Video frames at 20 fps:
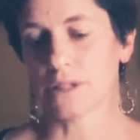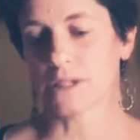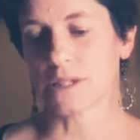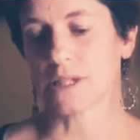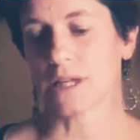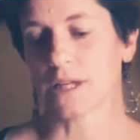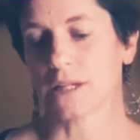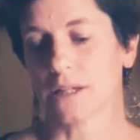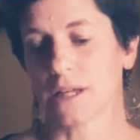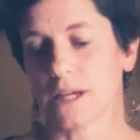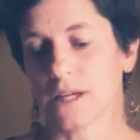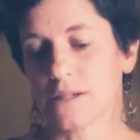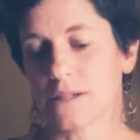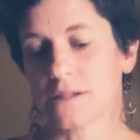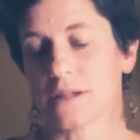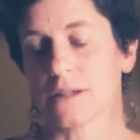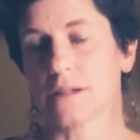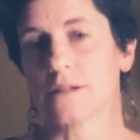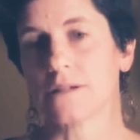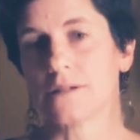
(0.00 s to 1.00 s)
estate
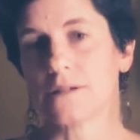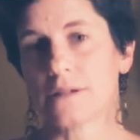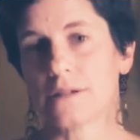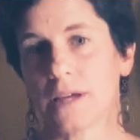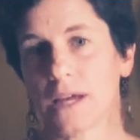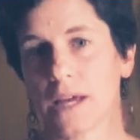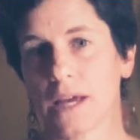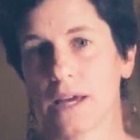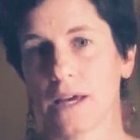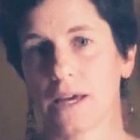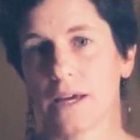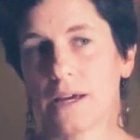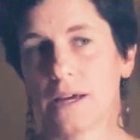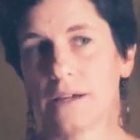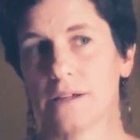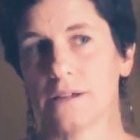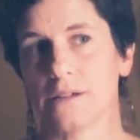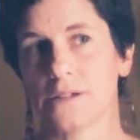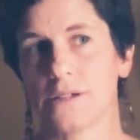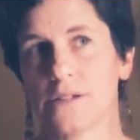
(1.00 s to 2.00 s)
license
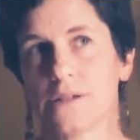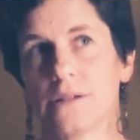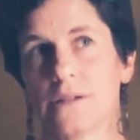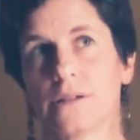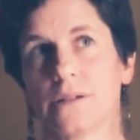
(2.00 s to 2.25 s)
and